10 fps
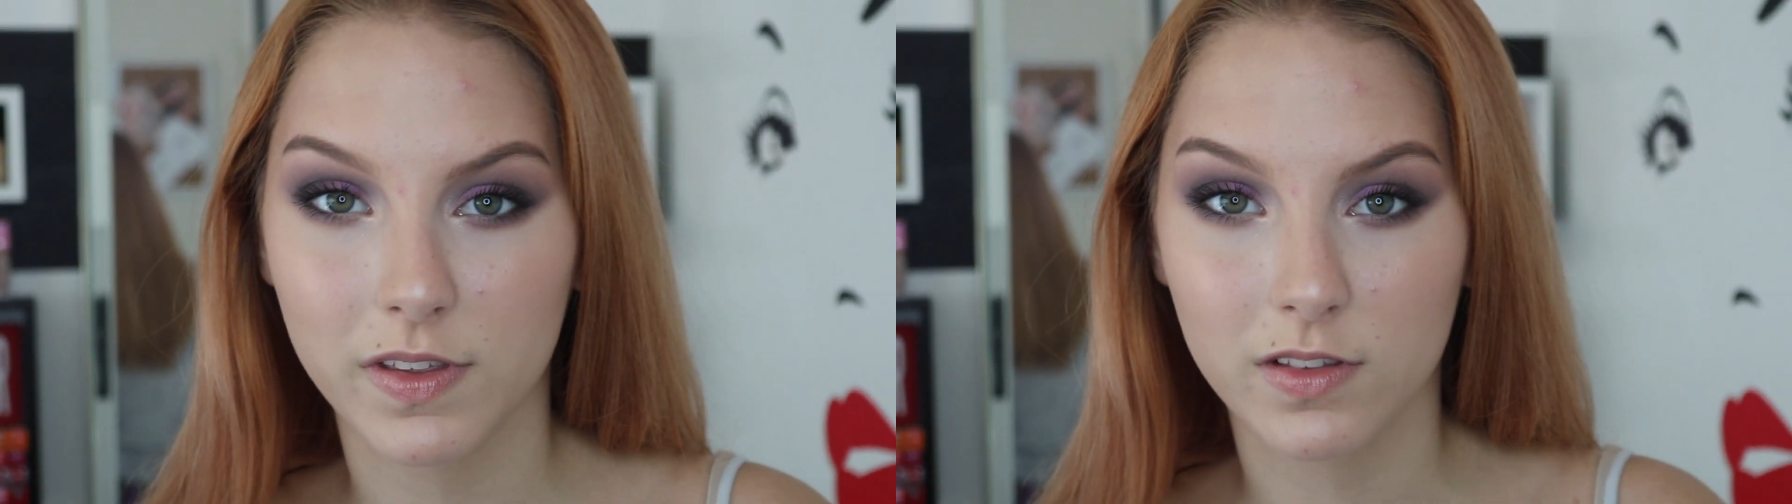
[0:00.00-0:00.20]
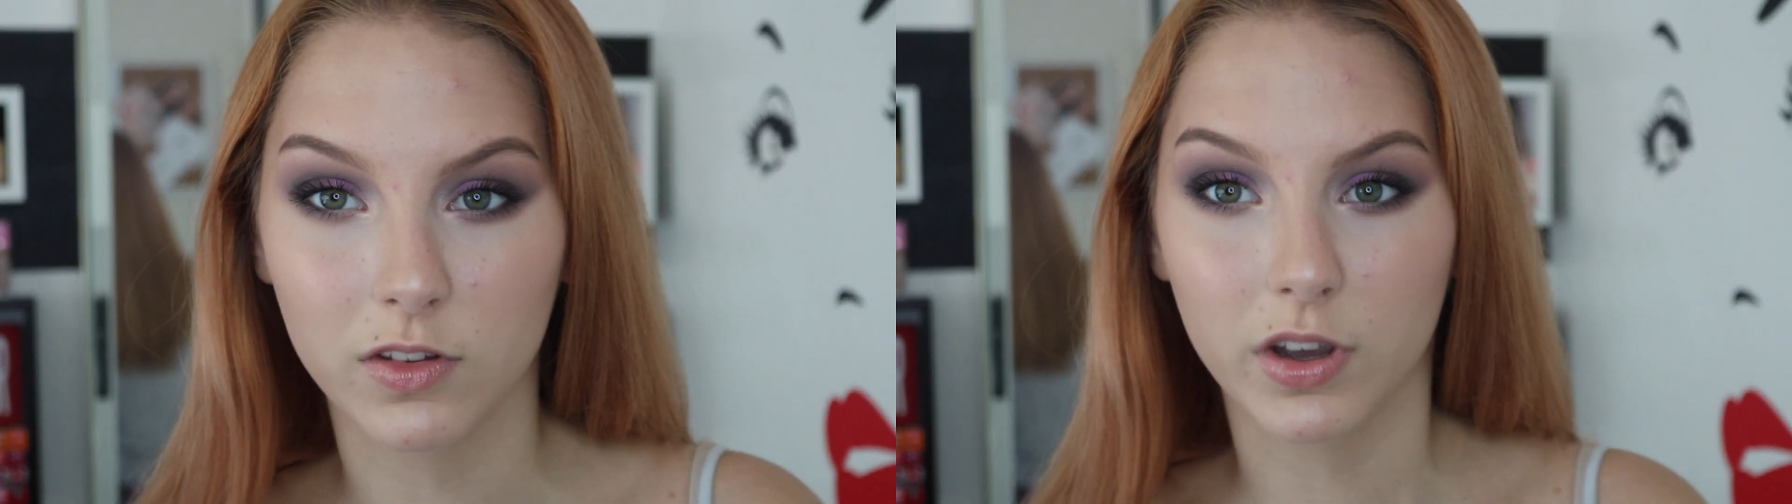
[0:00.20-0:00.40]

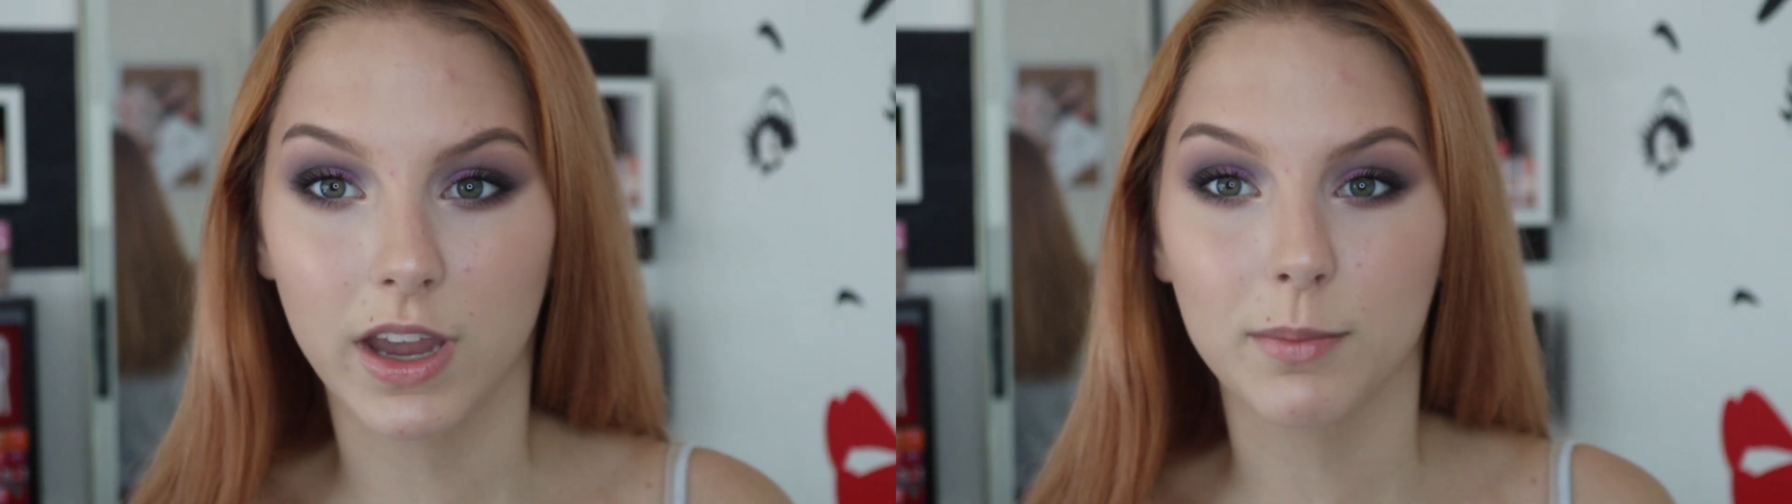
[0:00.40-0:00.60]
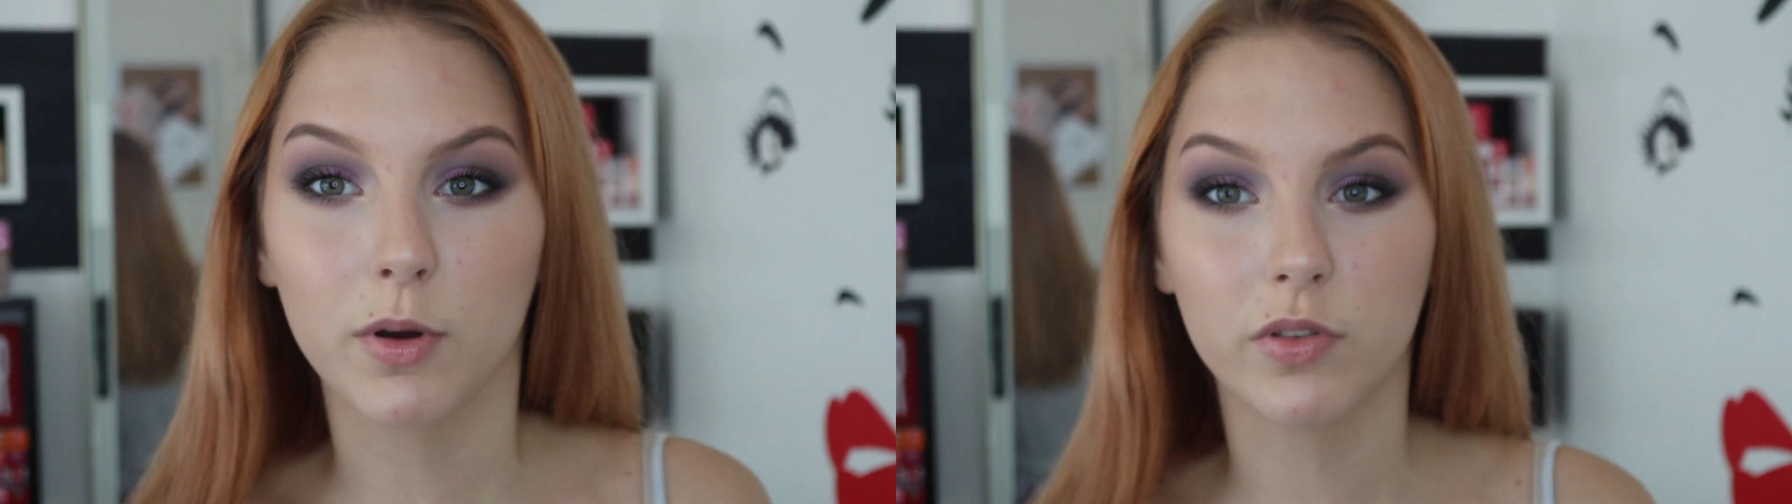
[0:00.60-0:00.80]
this
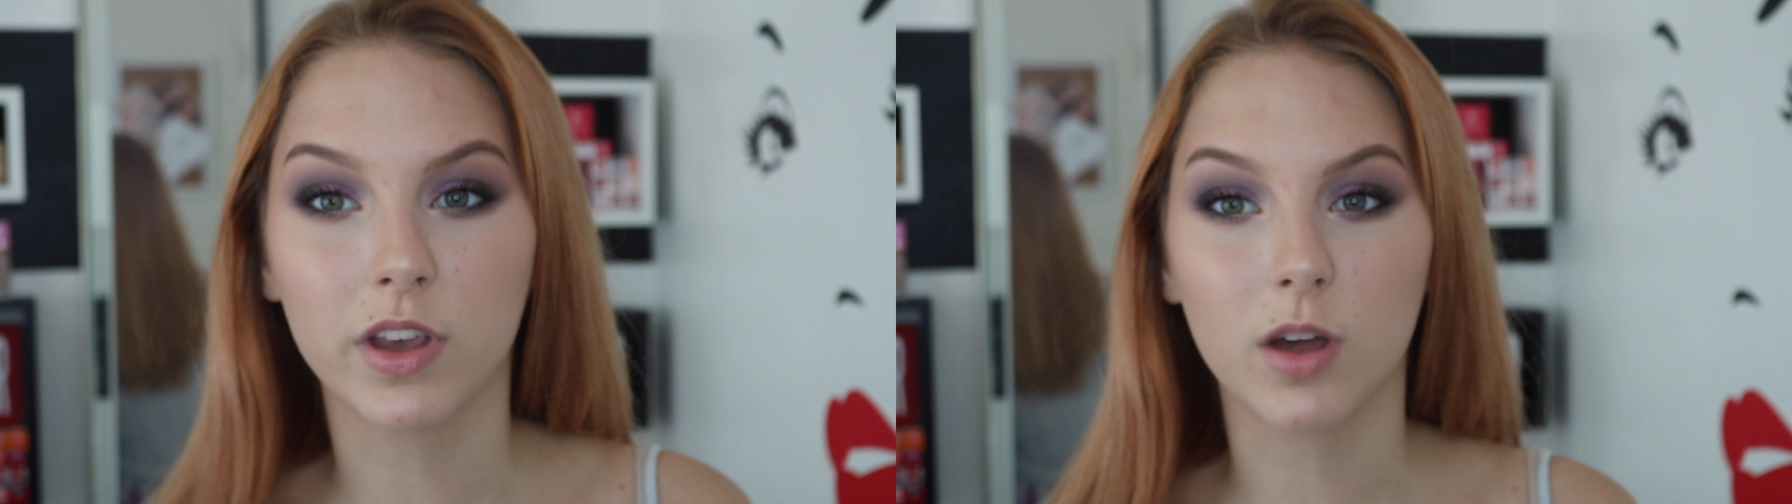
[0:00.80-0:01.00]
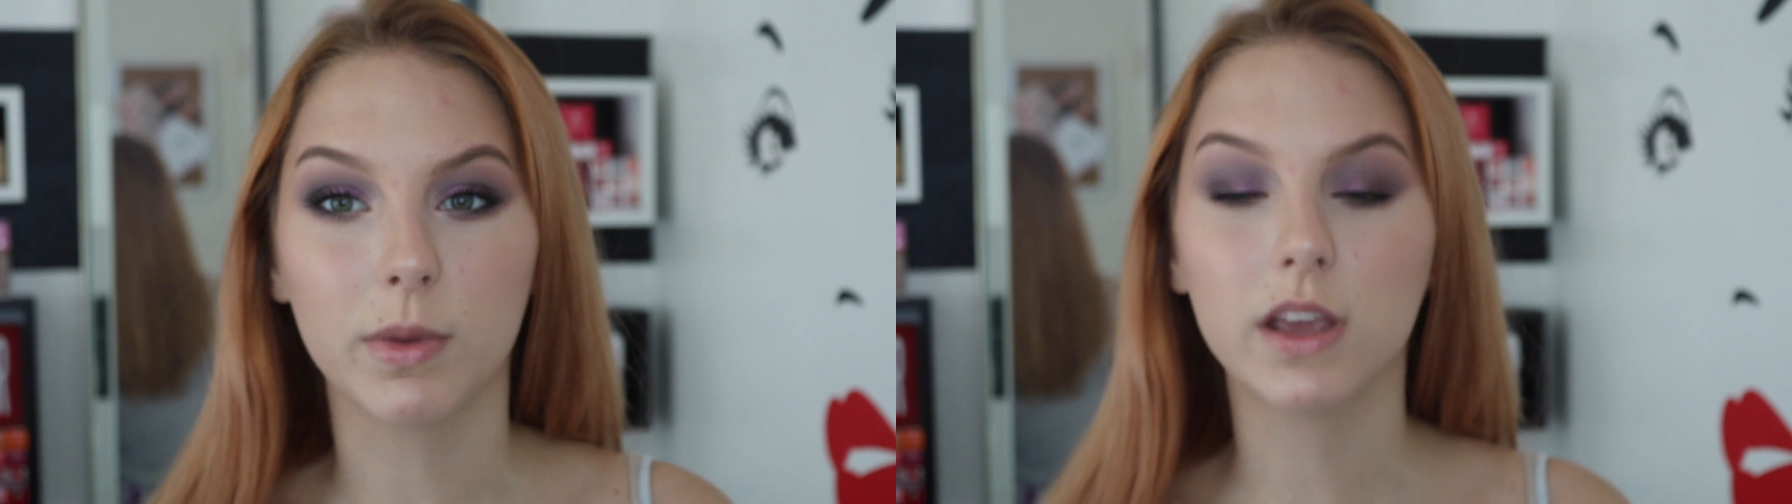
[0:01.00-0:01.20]
look and
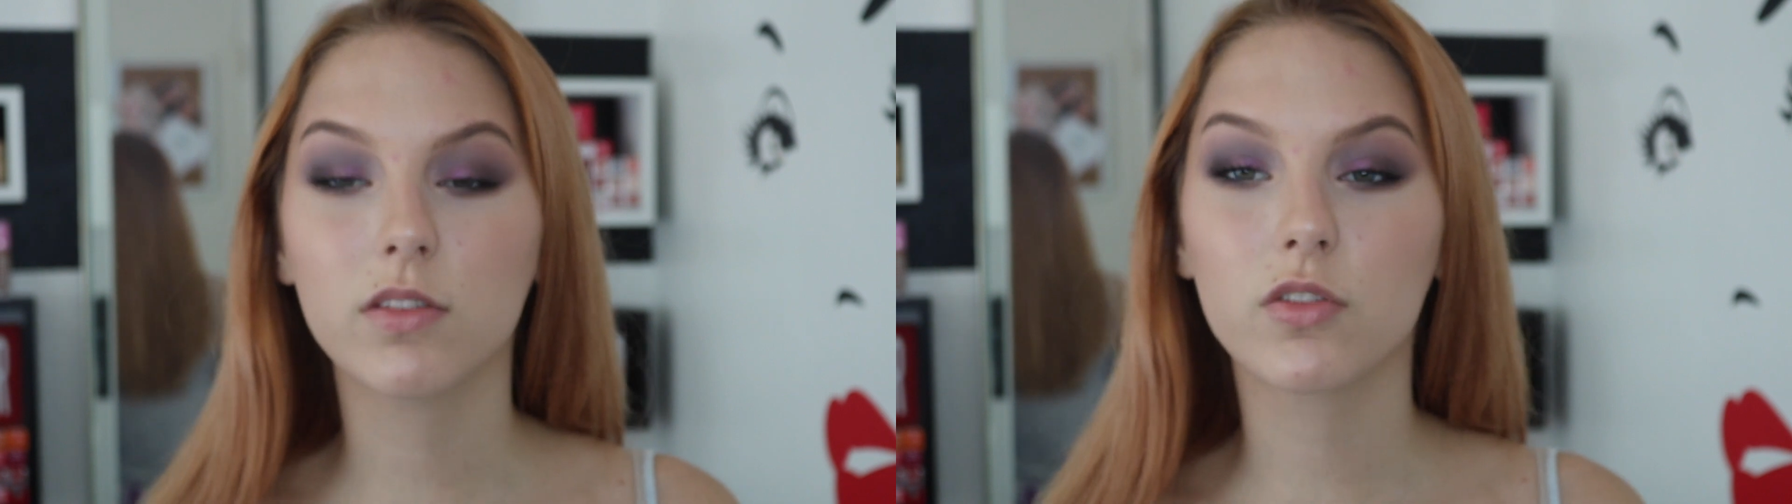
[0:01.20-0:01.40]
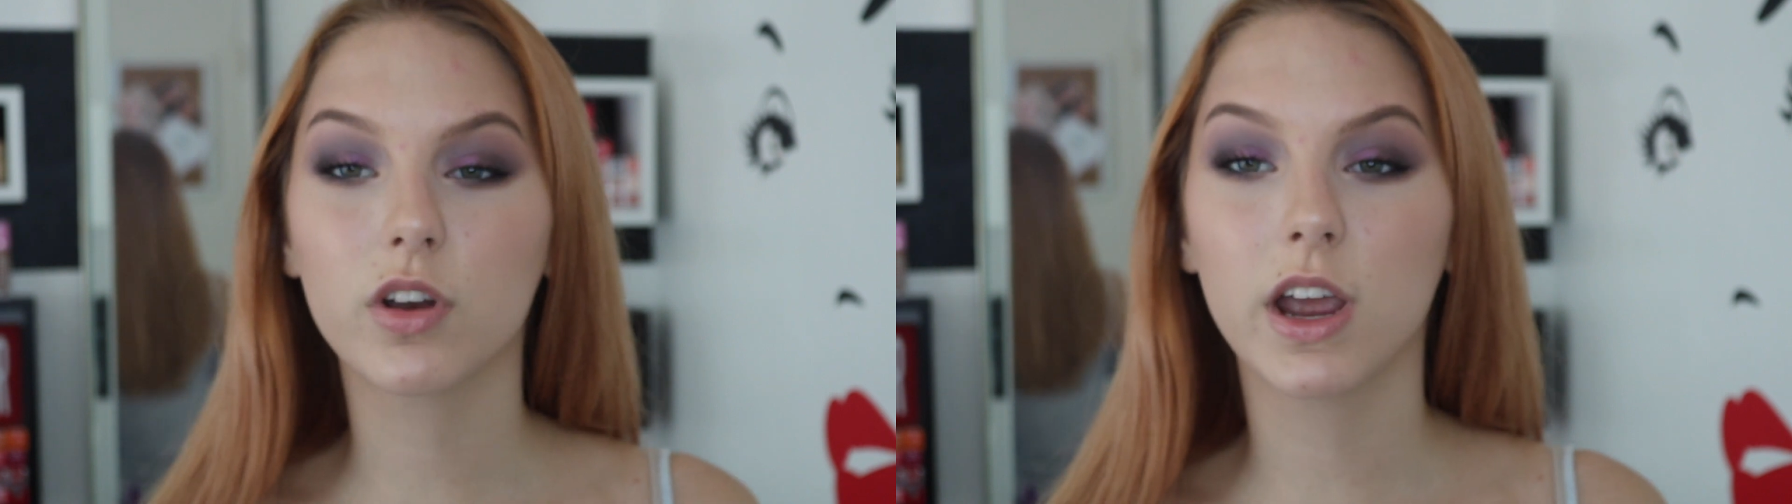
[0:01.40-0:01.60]
posting it on my
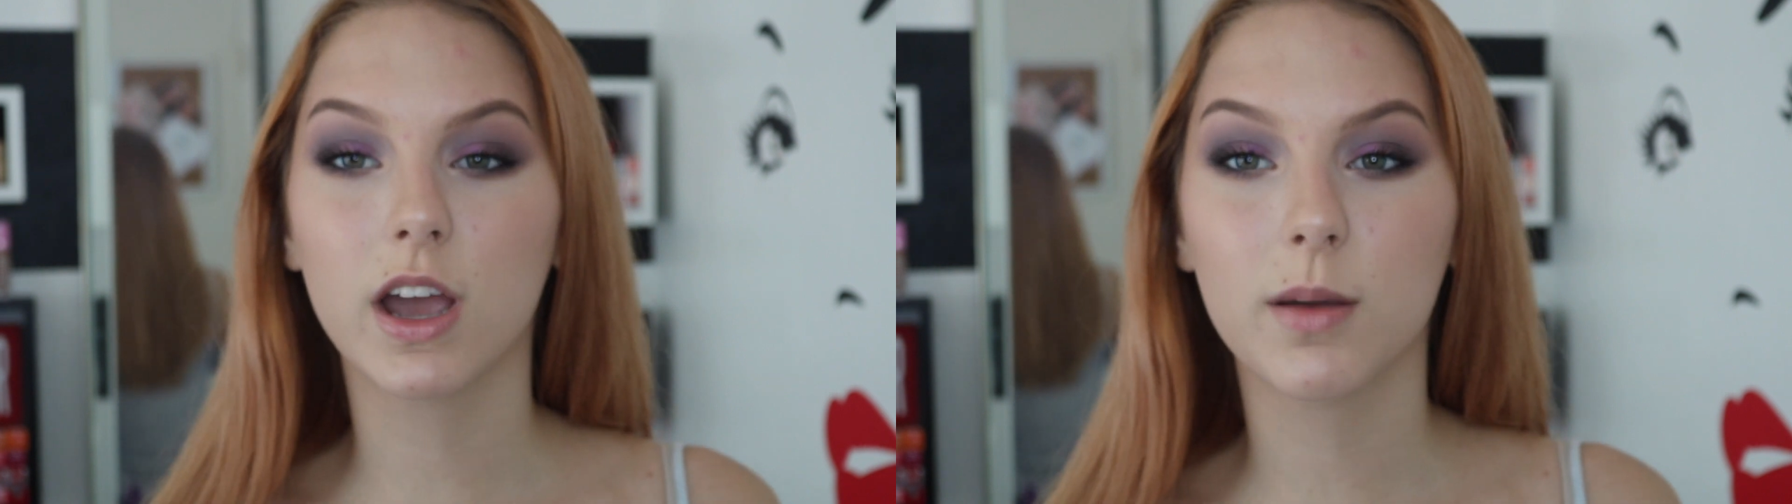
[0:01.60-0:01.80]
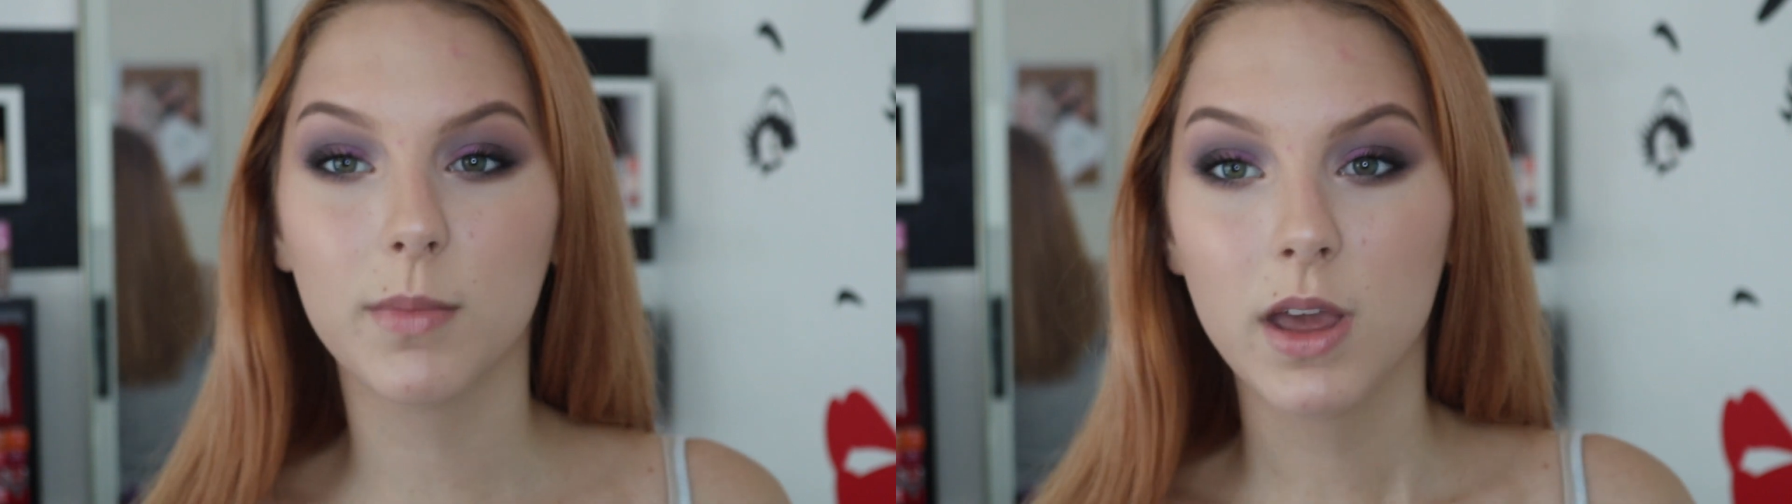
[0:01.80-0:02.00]

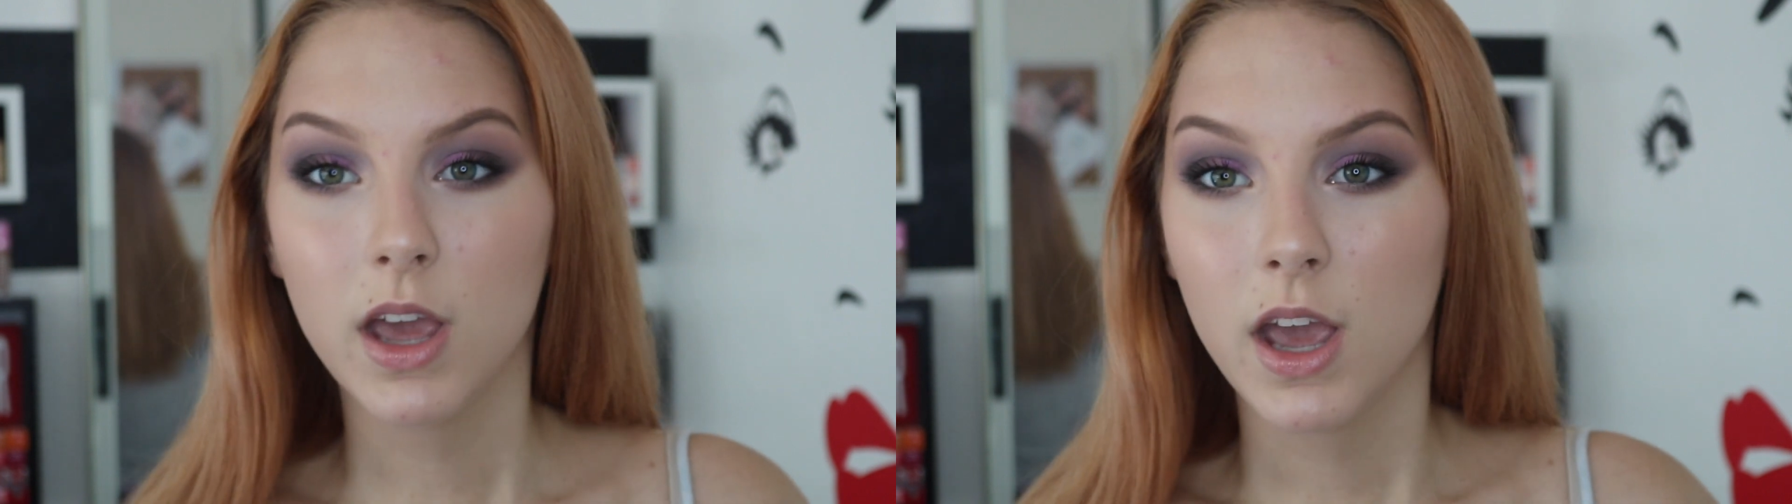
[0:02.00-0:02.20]
Instagram,